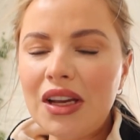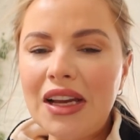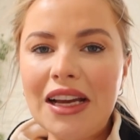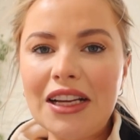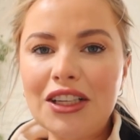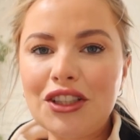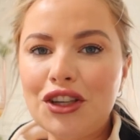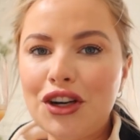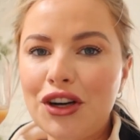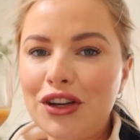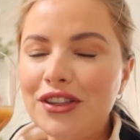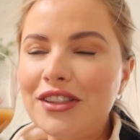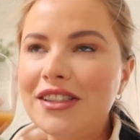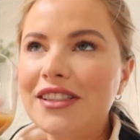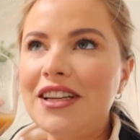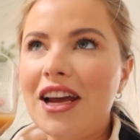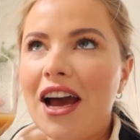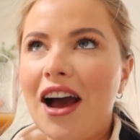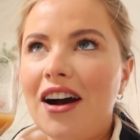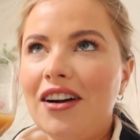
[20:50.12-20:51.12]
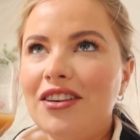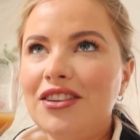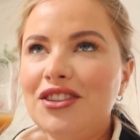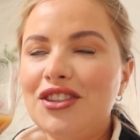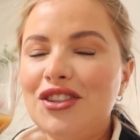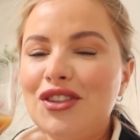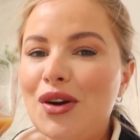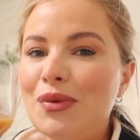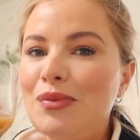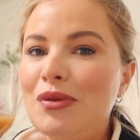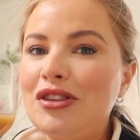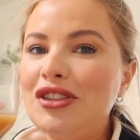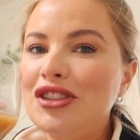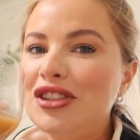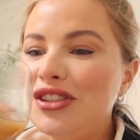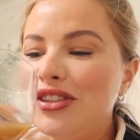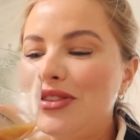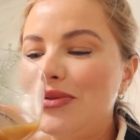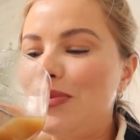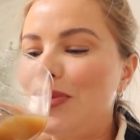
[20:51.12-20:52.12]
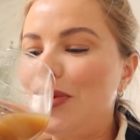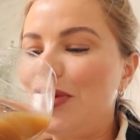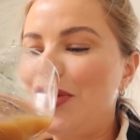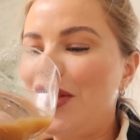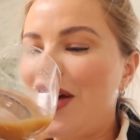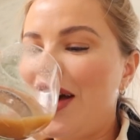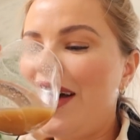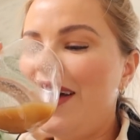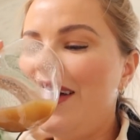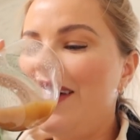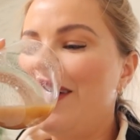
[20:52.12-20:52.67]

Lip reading: It goes down so much smoother.